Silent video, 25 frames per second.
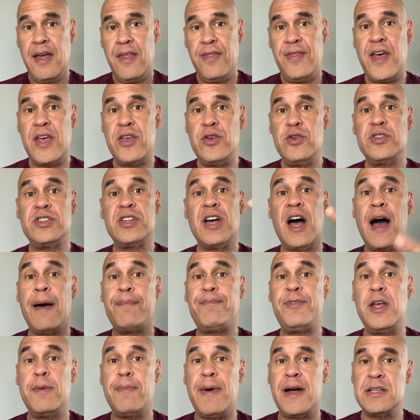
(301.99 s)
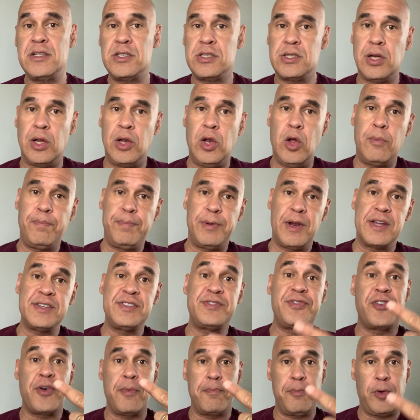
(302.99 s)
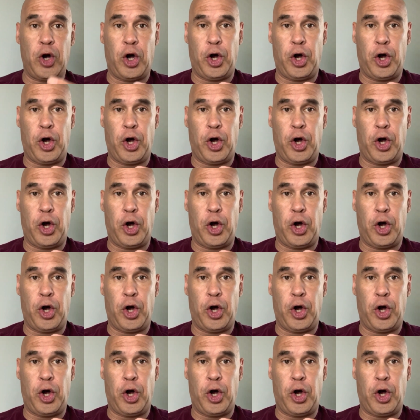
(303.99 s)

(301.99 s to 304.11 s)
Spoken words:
They used Optibond Solo Plus from